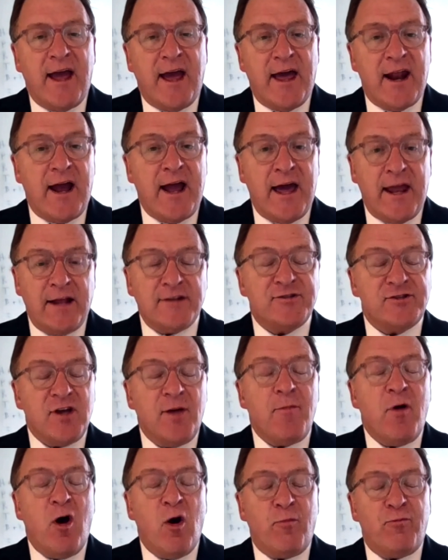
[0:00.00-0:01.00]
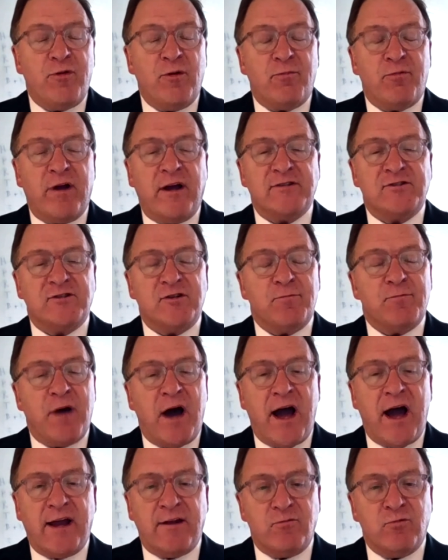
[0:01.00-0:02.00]
And I had some hope that President
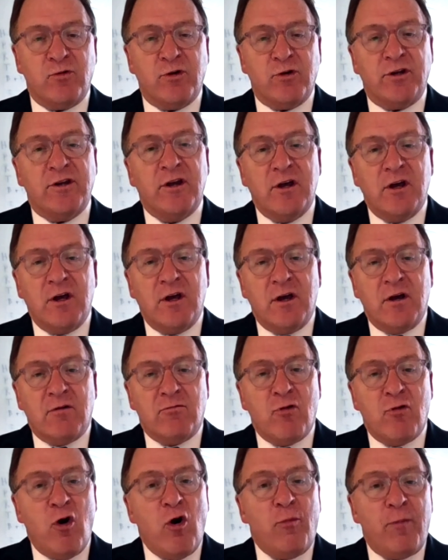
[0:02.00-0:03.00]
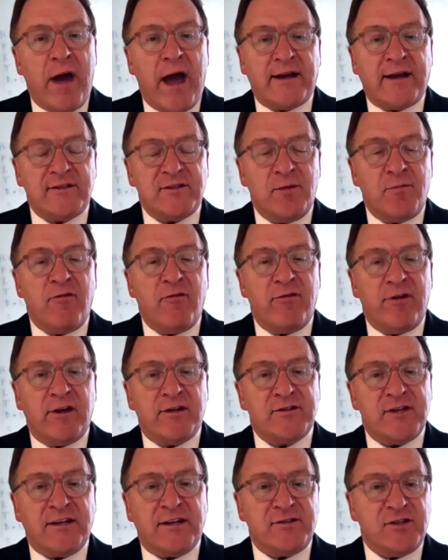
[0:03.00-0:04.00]
Biden would roll back some of the
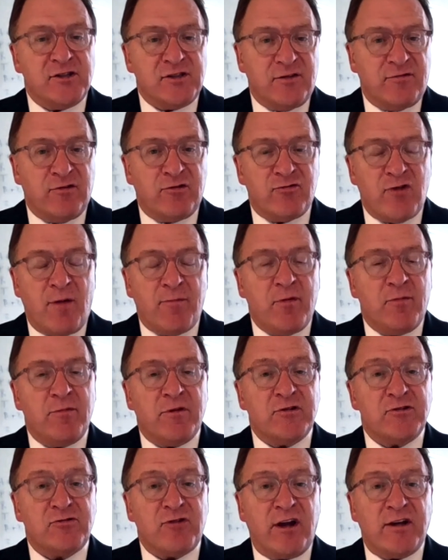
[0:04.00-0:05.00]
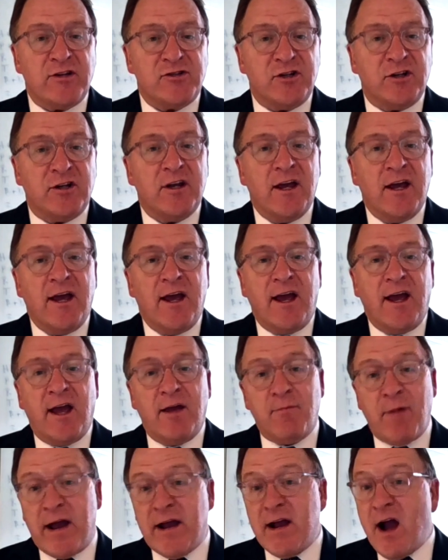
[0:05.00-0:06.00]
excesses of the Trump administration
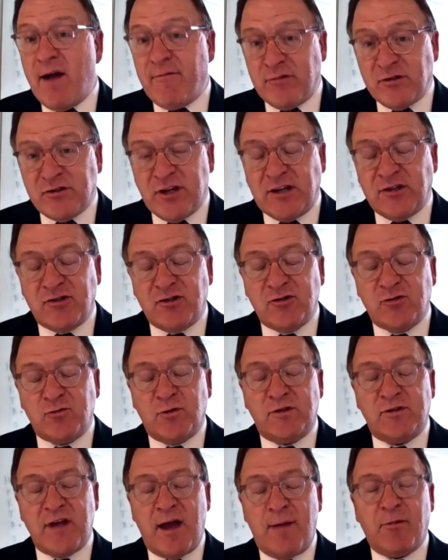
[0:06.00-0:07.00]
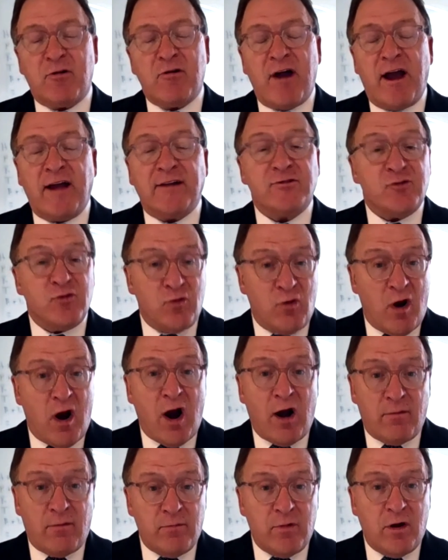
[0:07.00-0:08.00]
And my conversations with Democrats who
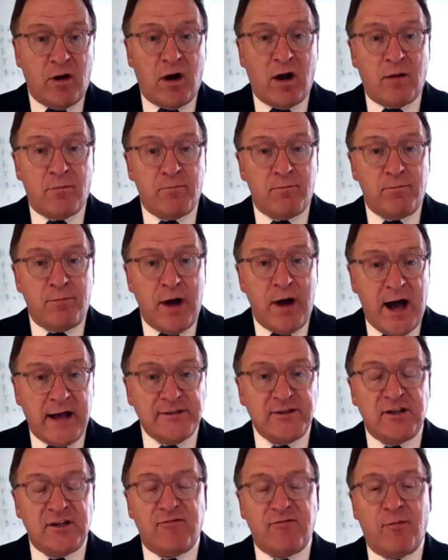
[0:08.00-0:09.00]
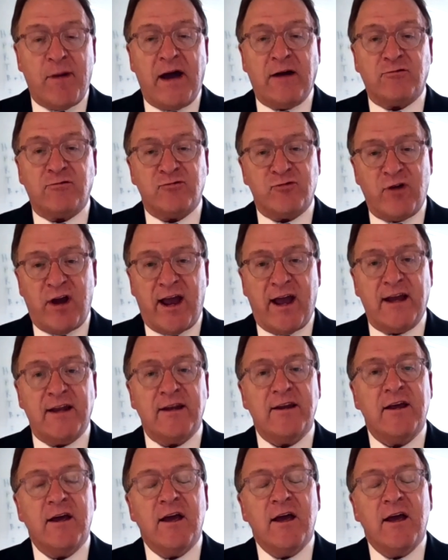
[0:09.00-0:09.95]
are positive about trade